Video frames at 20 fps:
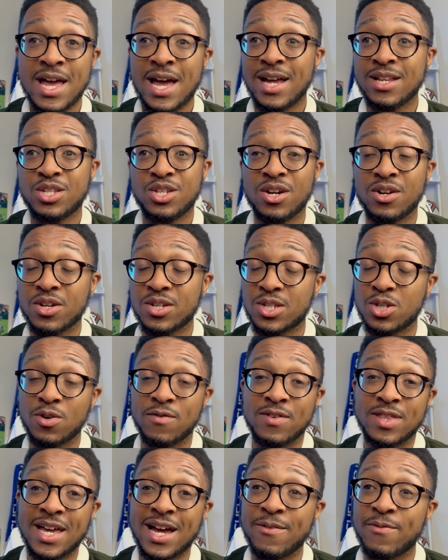And Thiago
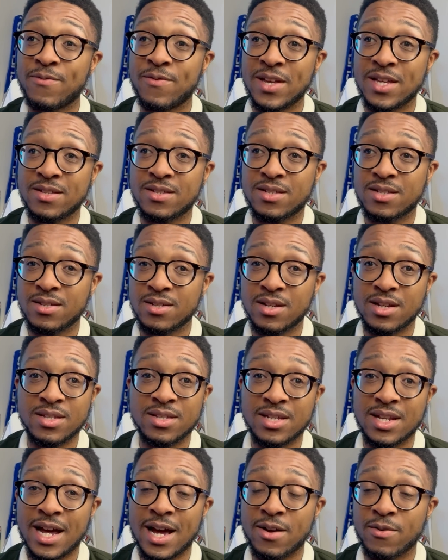Silva, that fits
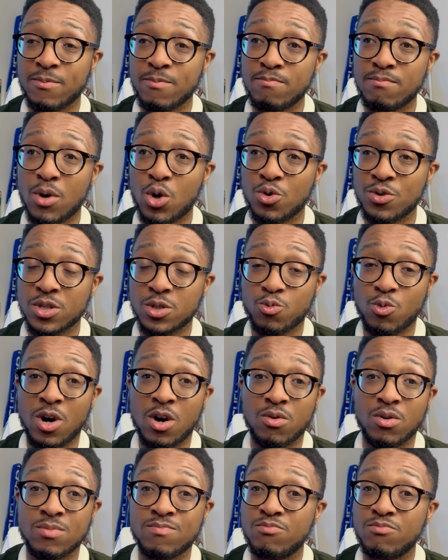into that mold as well.